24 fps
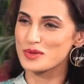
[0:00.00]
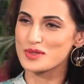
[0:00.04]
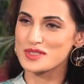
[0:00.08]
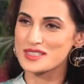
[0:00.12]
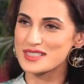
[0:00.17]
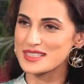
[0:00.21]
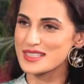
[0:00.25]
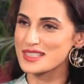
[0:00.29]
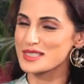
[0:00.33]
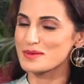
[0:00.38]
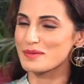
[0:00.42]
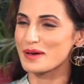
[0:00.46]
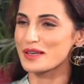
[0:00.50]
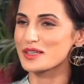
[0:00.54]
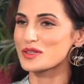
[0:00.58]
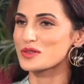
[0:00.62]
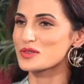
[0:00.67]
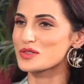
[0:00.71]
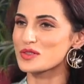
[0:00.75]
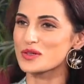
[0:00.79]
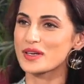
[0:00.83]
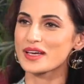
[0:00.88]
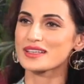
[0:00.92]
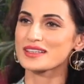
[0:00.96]
puts this
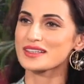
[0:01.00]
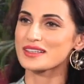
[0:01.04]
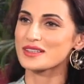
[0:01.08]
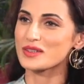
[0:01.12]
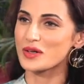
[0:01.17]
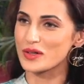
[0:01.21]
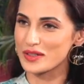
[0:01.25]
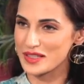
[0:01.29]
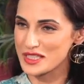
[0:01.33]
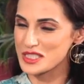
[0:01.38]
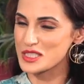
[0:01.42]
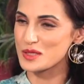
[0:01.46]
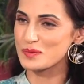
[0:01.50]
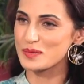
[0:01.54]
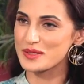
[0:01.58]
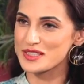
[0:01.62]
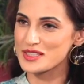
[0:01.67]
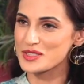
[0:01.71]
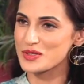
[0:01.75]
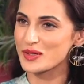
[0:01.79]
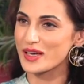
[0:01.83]
menu together or recipes